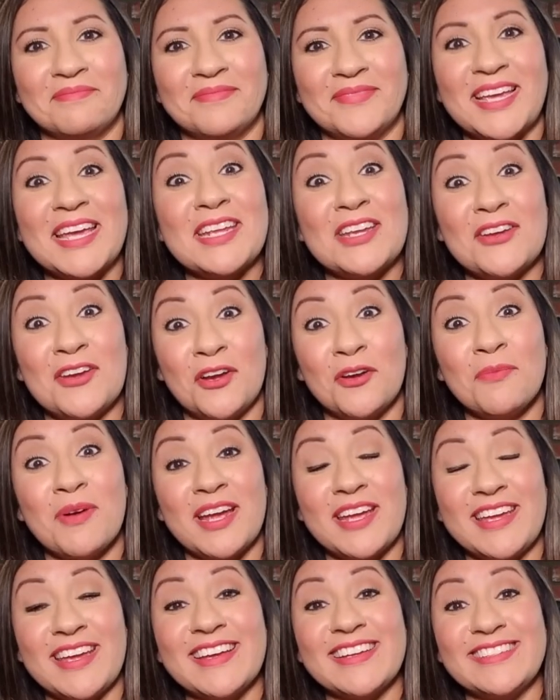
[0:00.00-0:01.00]
can you hear my
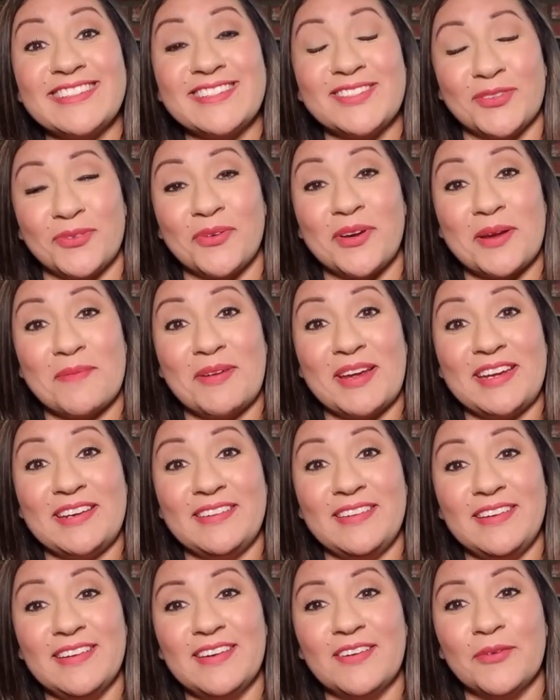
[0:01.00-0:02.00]
kids screaming?
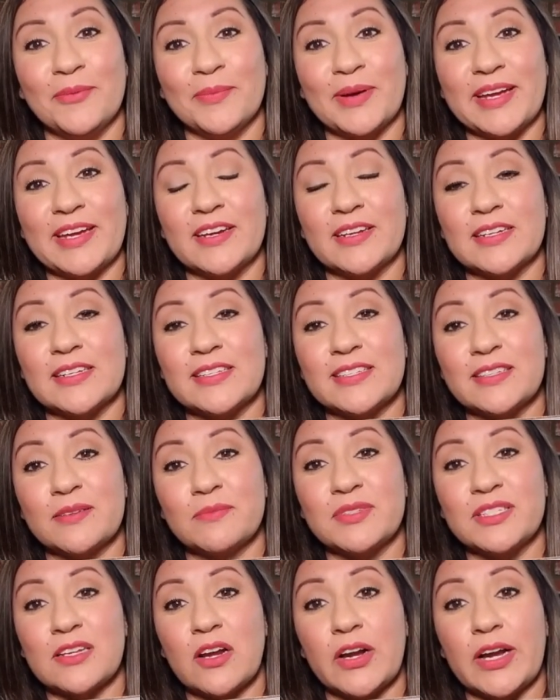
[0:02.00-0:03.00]
Oh my goodness, I'm
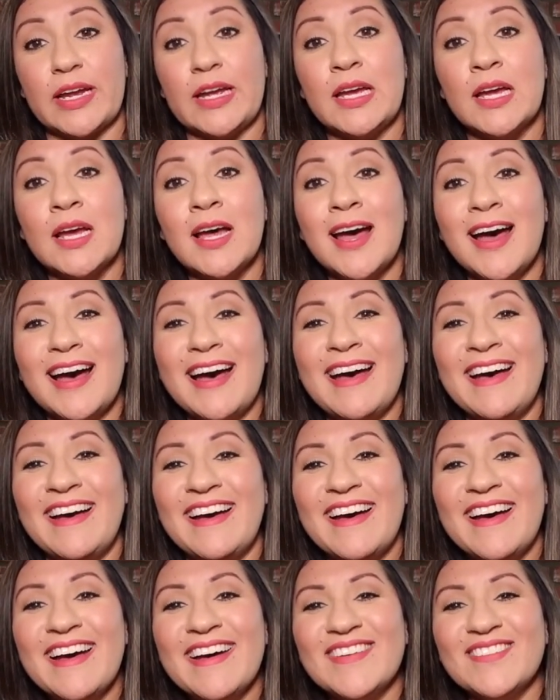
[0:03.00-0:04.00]
sorry.
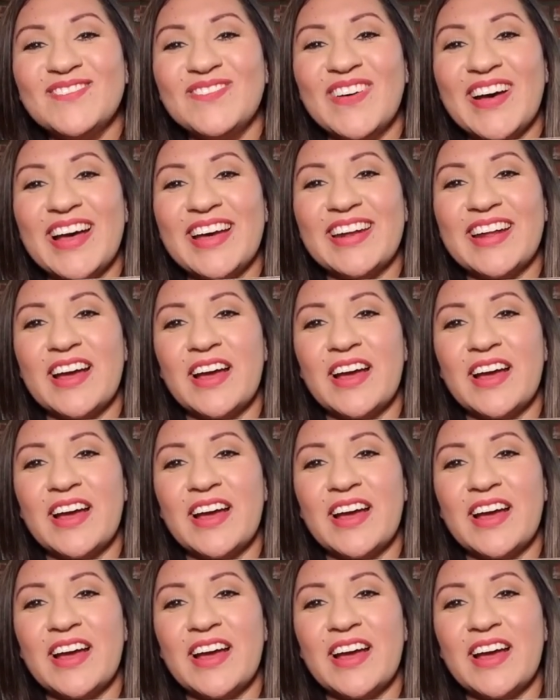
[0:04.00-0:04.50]
But